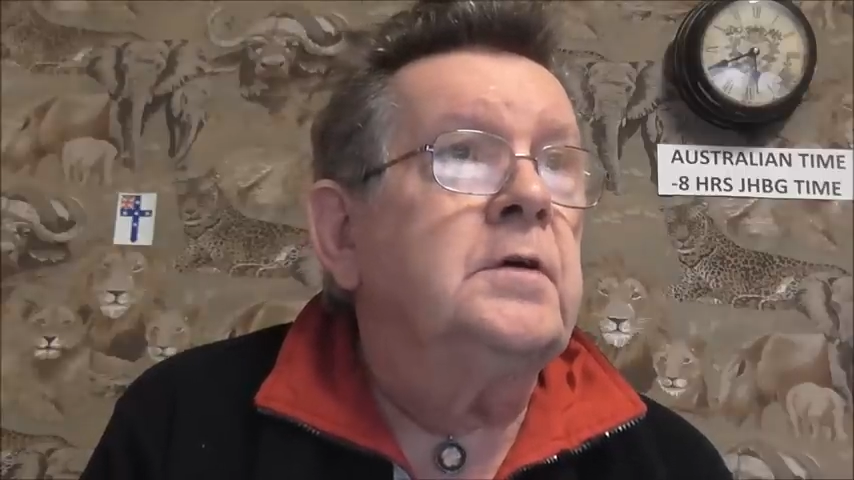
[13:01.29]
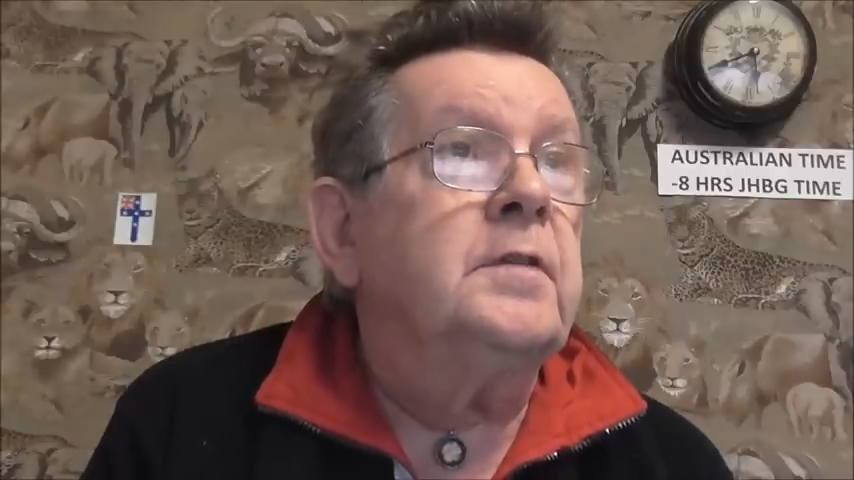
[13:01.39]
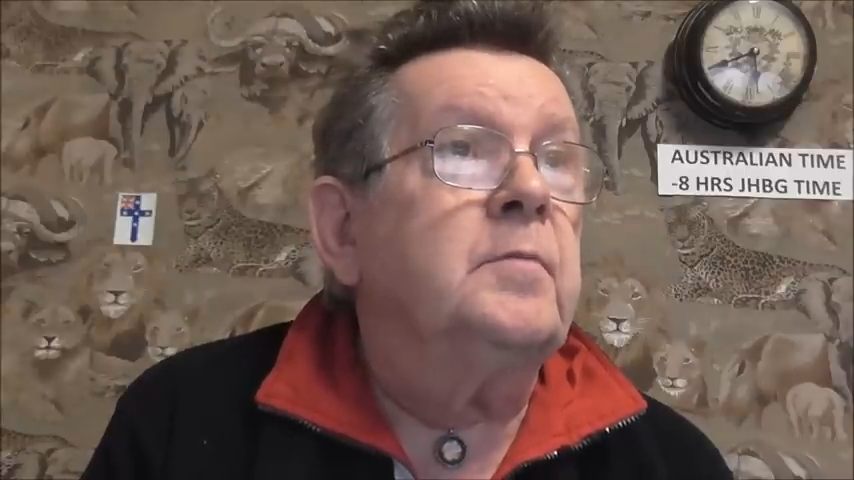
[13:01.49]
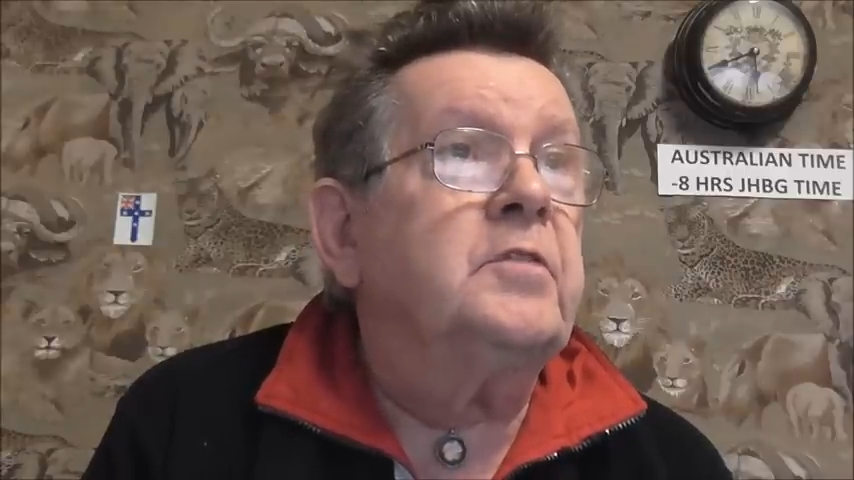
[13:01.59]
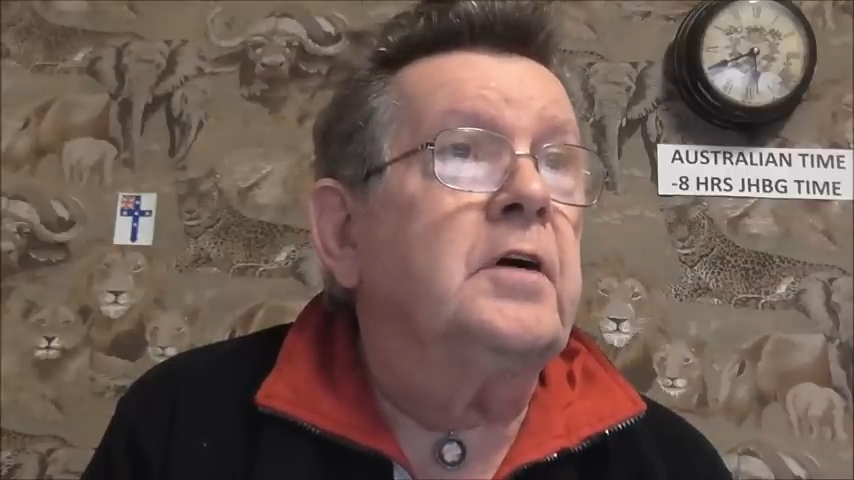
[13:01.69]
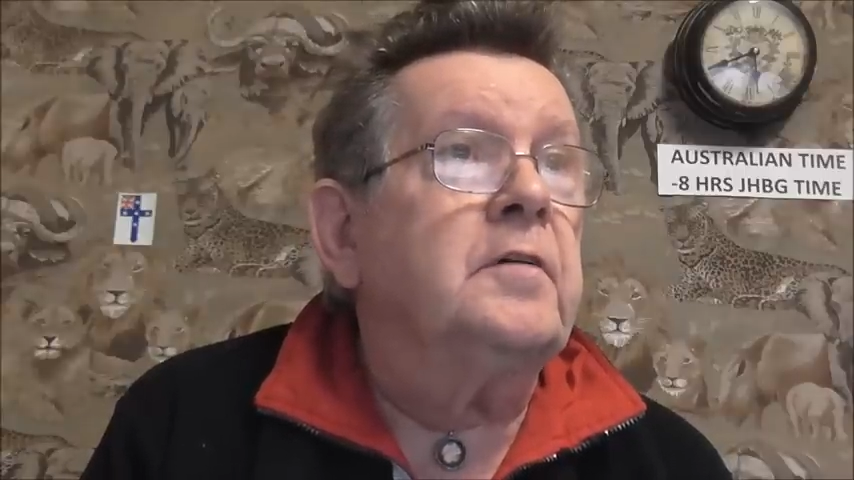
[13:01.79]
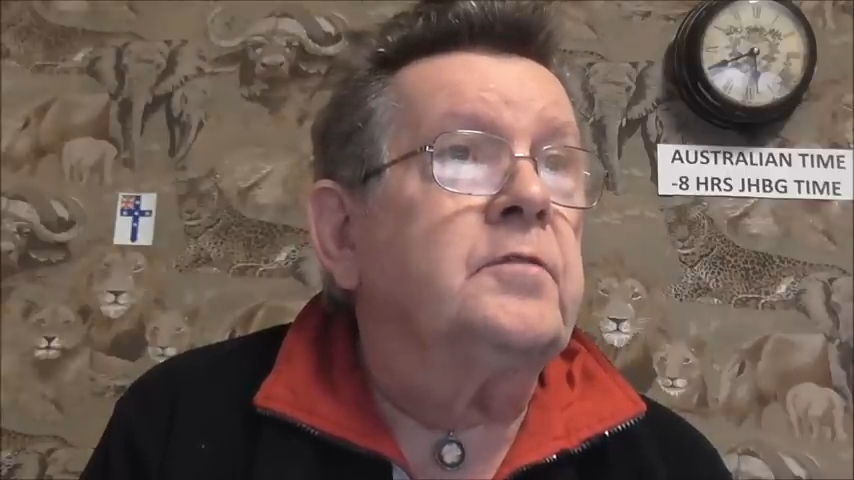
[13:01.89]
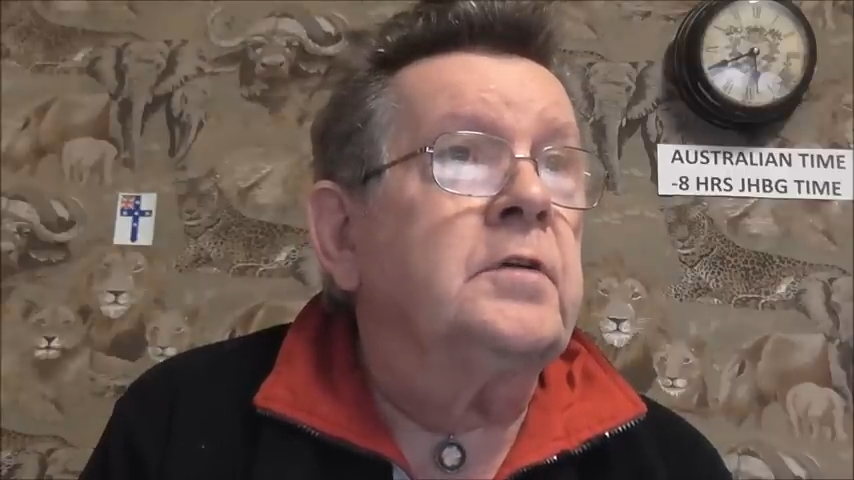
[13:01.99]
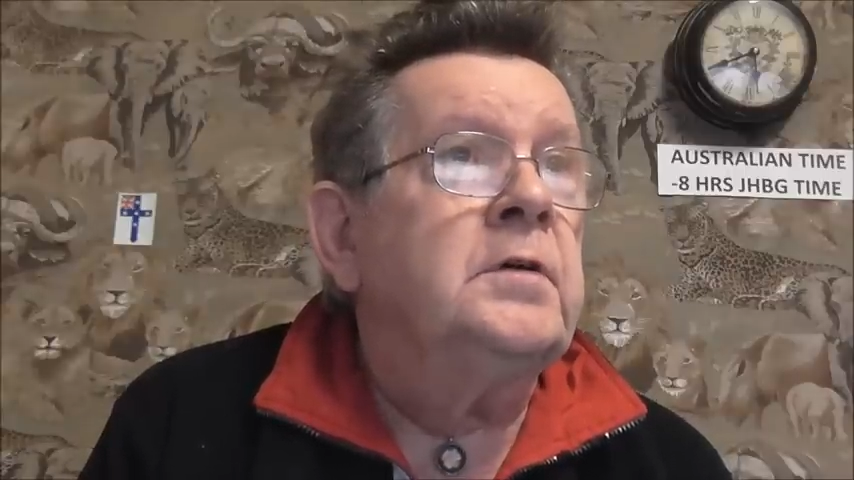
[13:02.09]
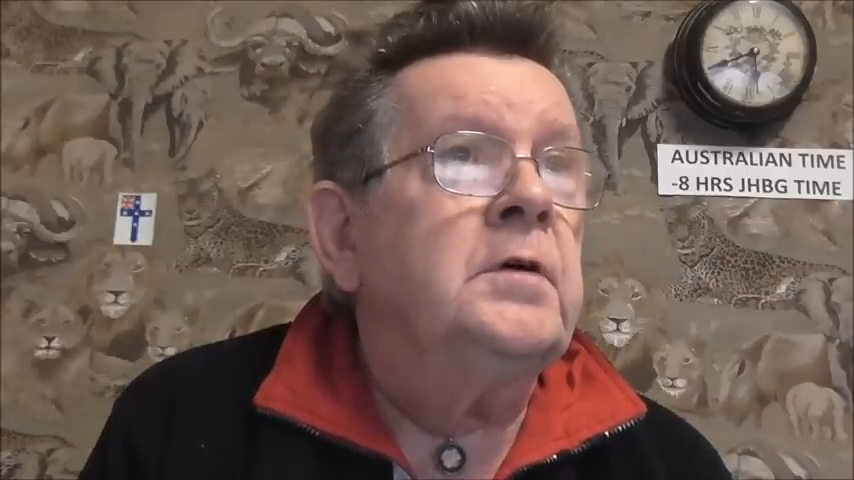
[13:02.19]

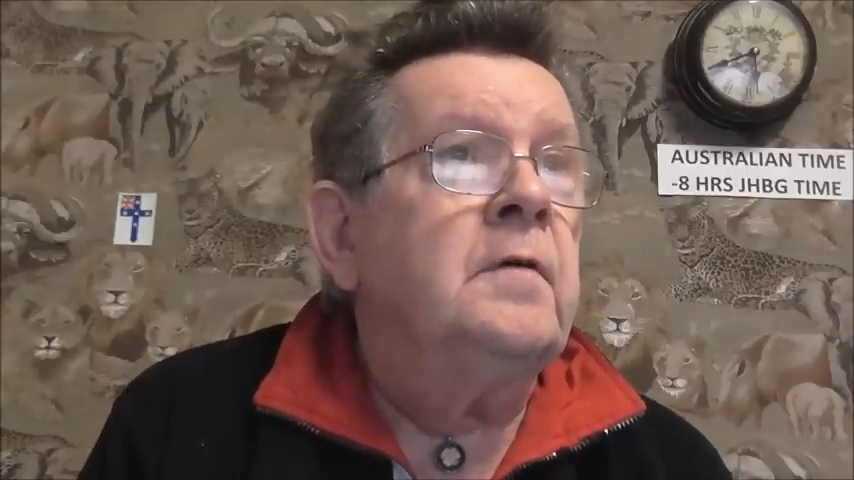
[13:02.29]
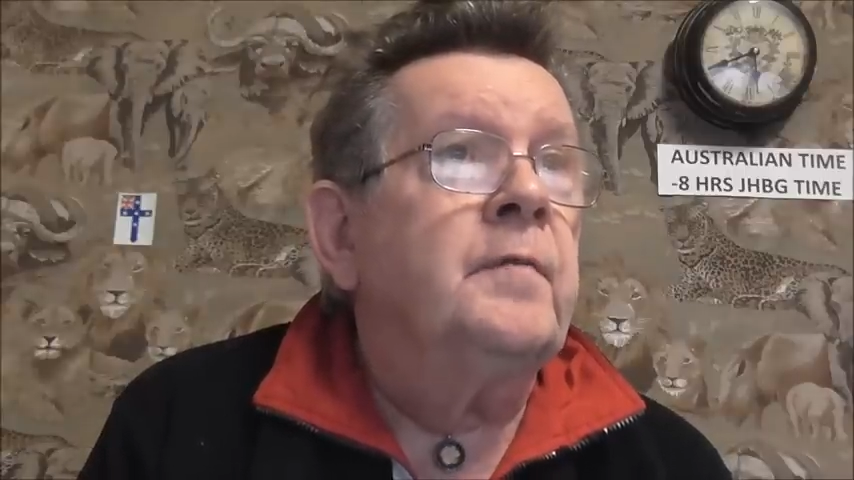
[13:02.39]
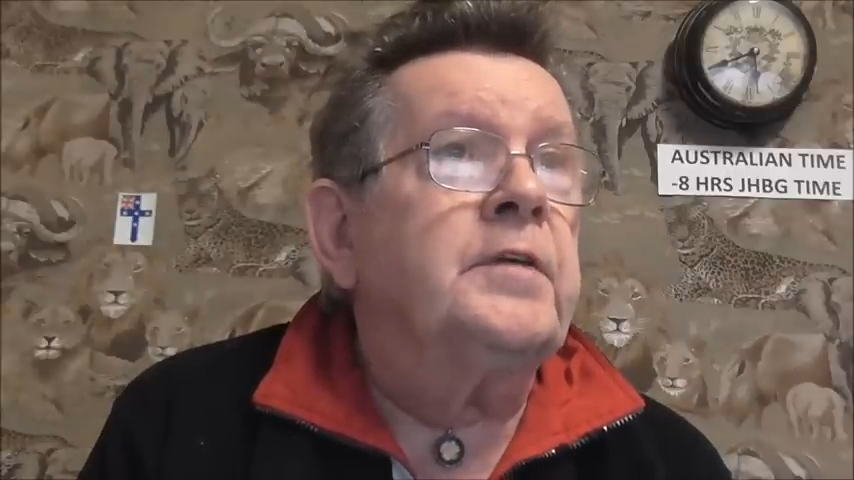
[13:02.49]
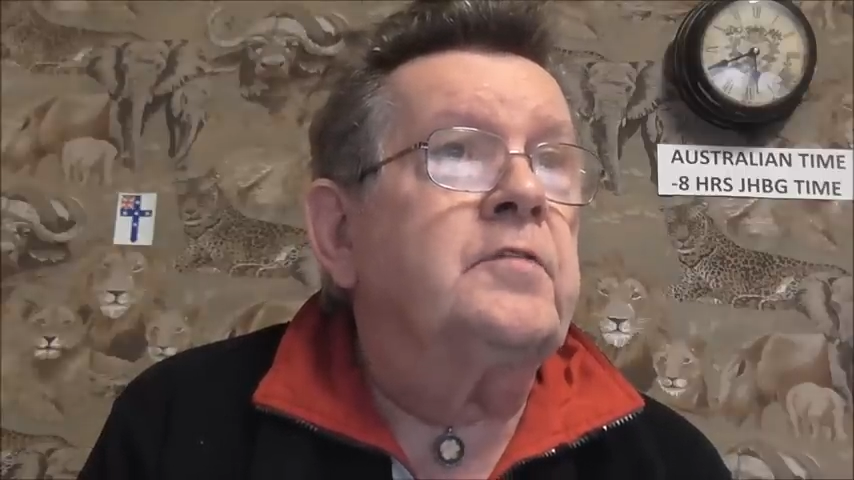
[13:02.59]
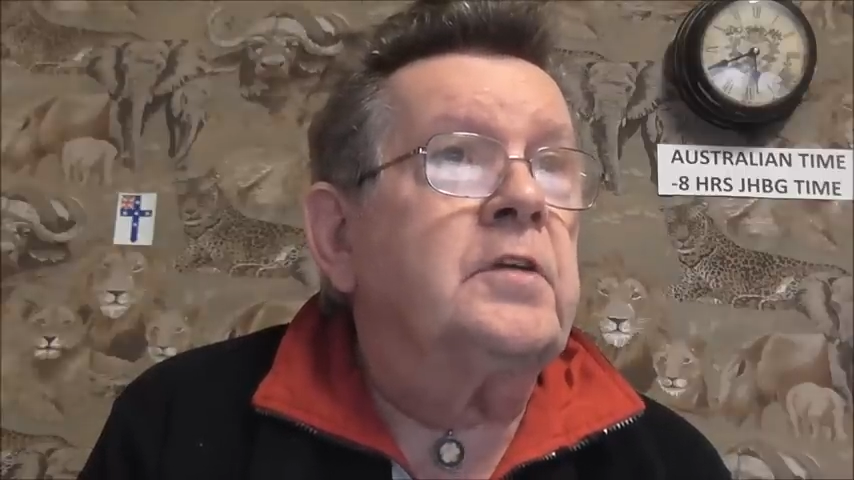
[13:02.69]
themselves. The